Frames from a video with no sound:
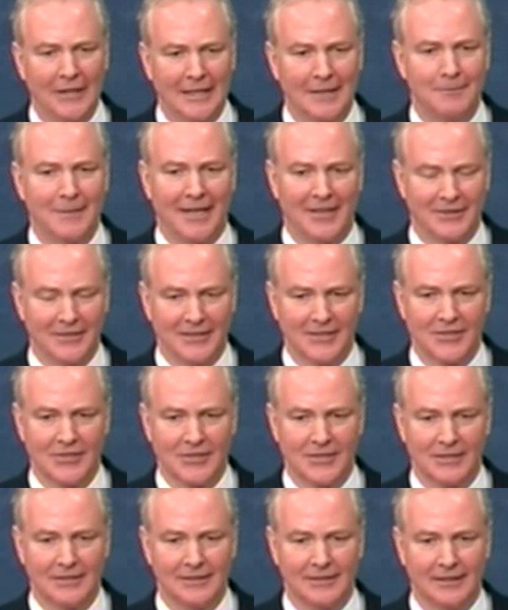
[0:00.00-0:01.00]
about
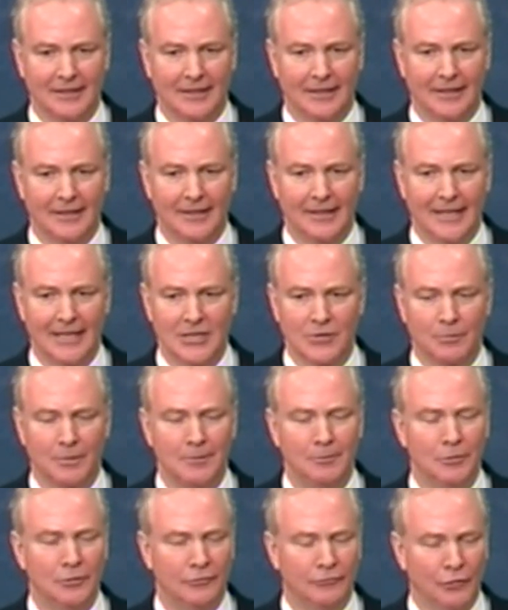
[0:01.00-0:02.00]
this as we
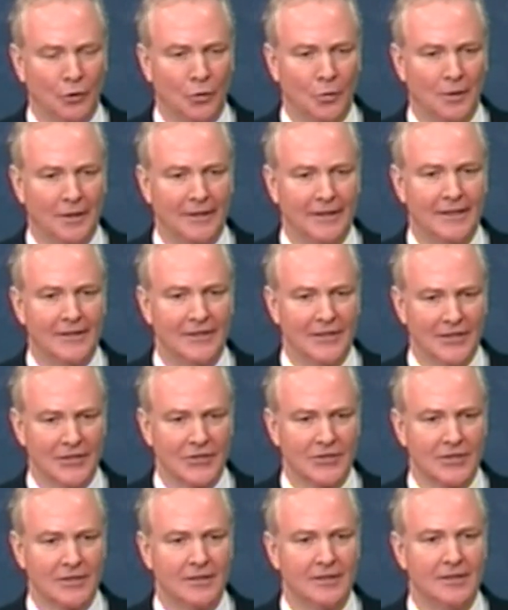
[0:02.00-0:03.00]
move forward in
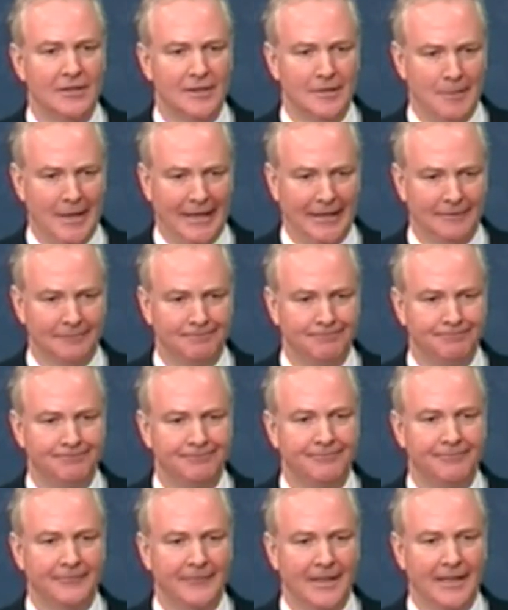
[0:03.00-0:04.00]
this debate.
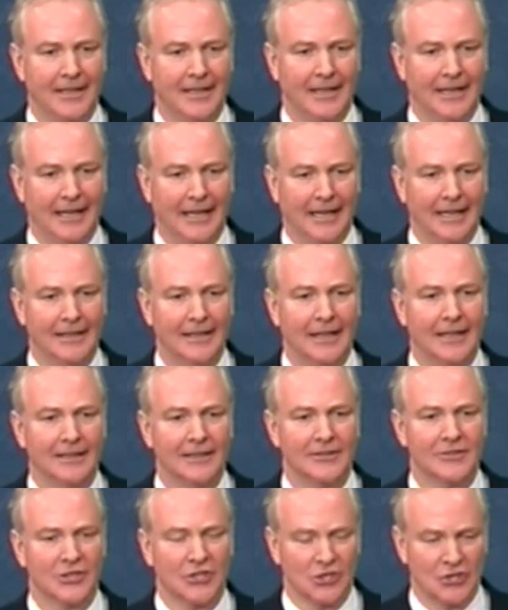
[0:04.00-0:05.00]
And I
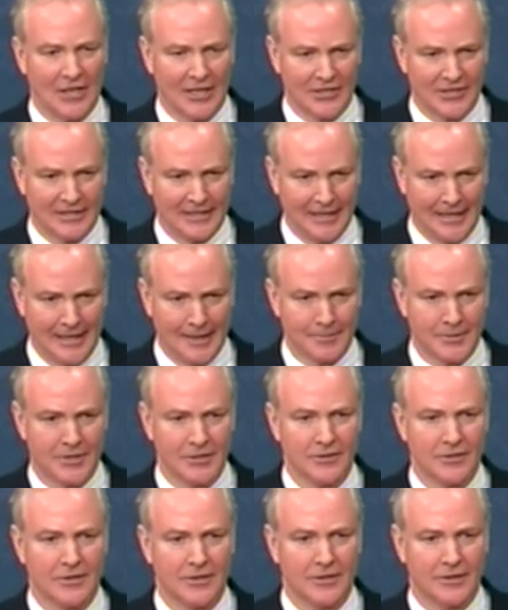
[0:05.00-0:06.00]
suggest the
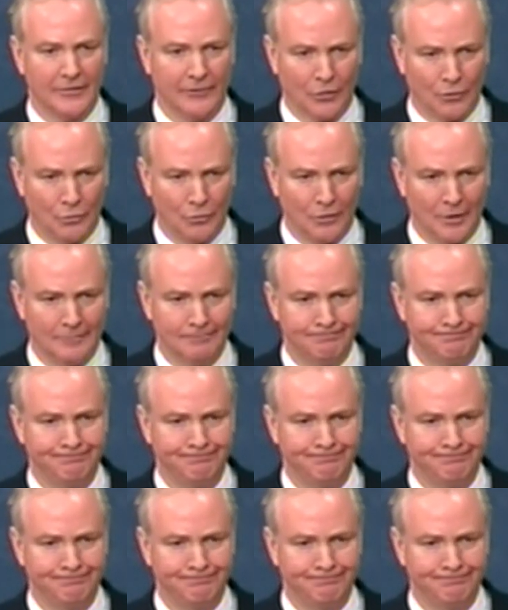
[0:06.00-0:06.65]
absence of a quorum.